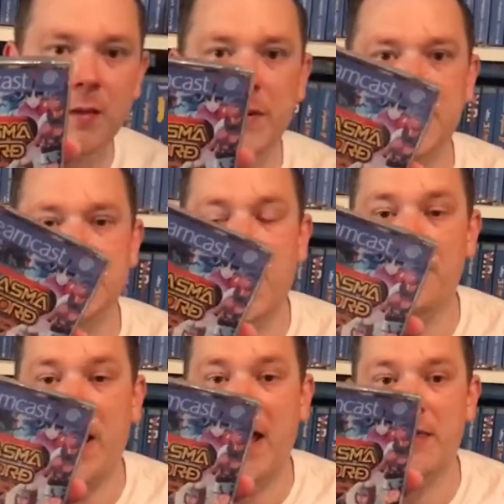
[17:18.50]
but he's
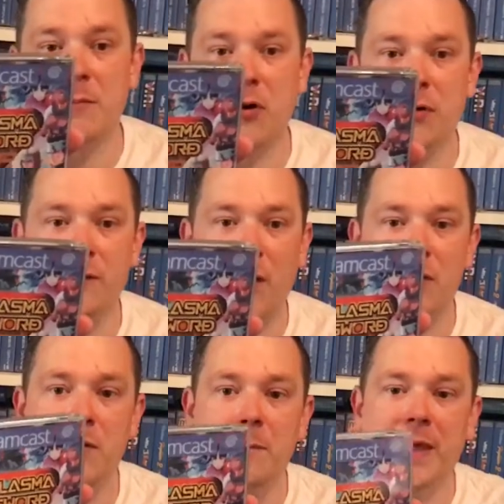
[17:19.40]
down at the
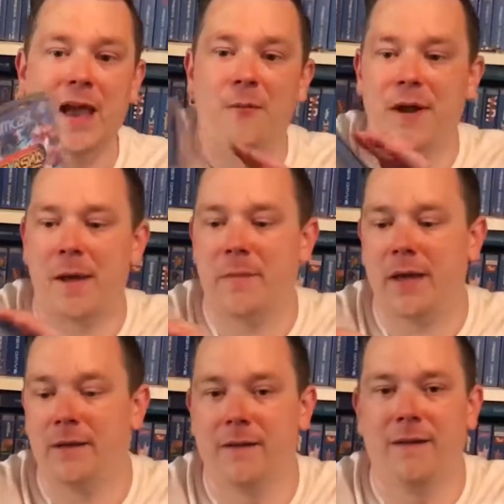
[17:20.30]
microphone meowing at
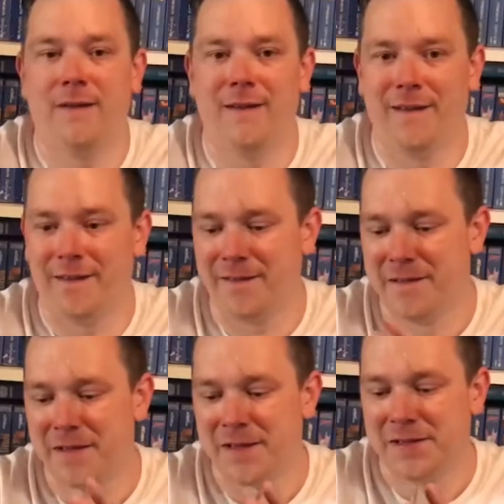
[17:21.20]
me.
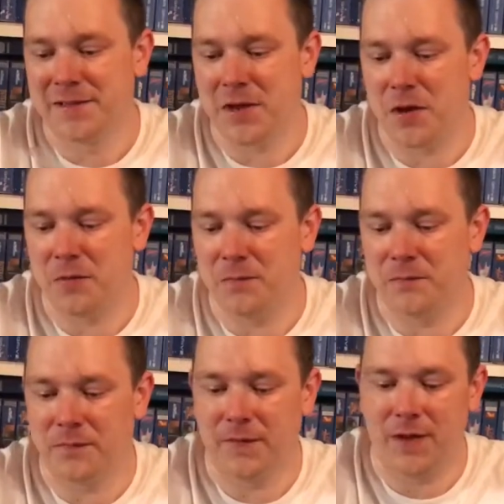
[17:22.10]
So
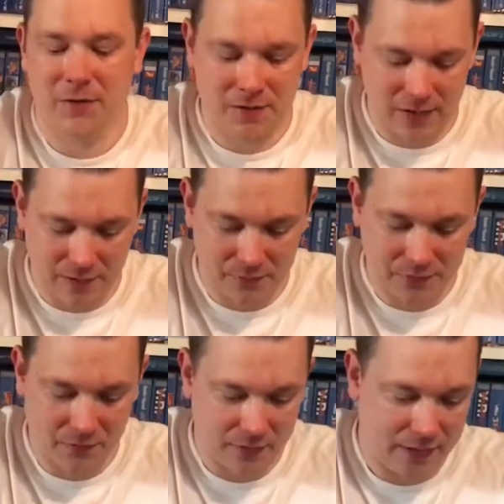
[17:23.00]
I don't know how he's
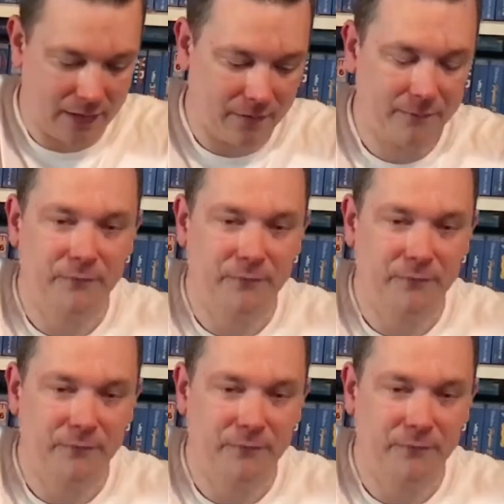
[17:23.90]
got in here,